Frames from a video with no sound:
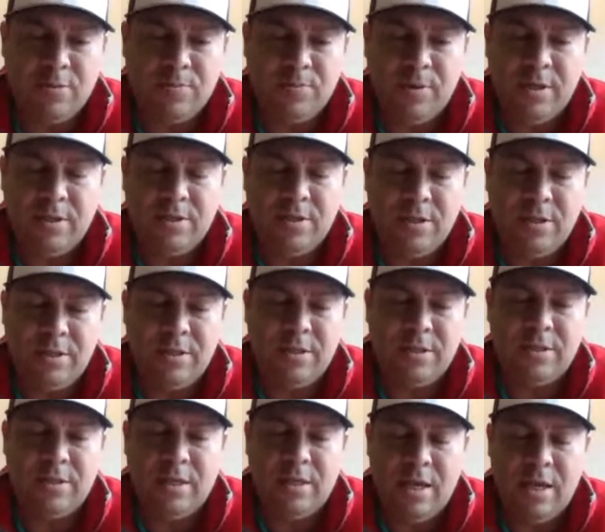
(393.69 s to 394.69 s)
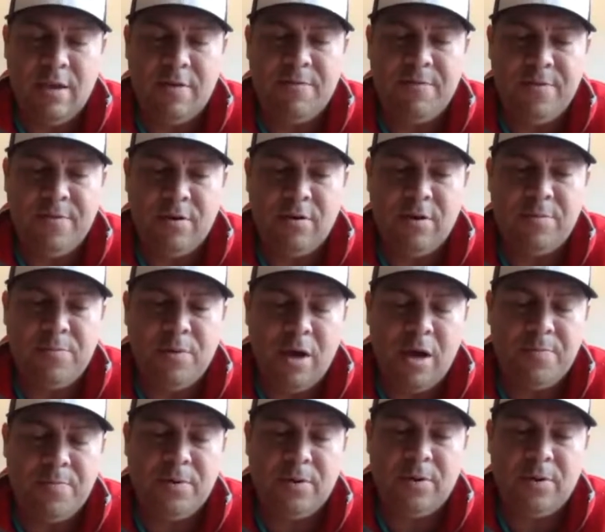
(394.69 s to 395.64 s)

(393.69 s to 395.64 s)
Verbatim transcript: So this is a very popular